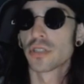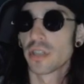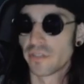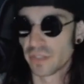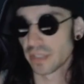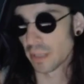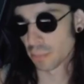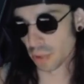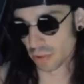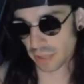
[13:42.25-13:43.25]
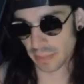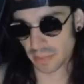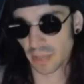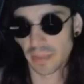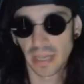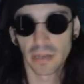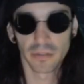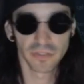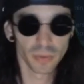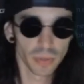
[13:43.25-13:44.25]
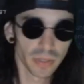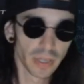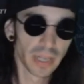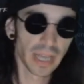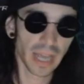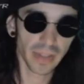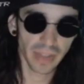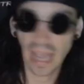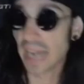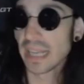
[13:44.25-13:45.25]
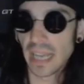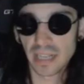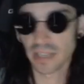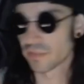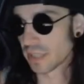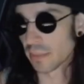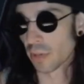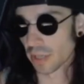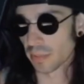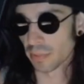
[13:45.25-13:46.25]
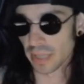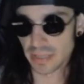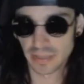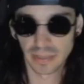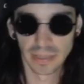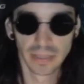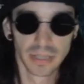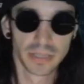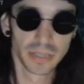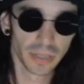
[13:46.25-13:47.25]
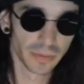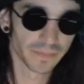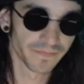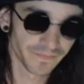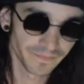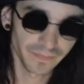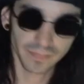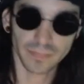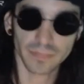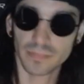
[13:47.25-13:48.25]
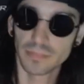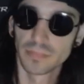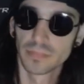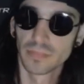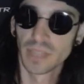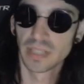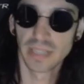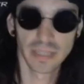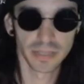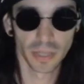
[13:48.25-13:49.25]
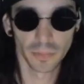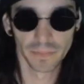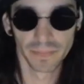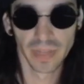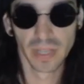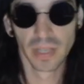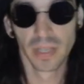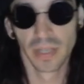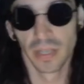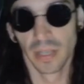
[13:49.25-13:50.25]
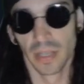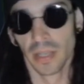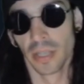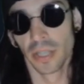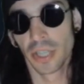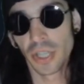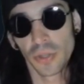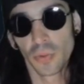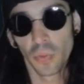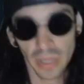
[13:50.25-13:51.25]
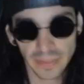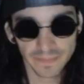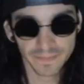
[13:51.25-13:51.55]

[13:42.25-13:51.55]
affiliate program coming out for any NFT marketplace. So that's dope. Q1,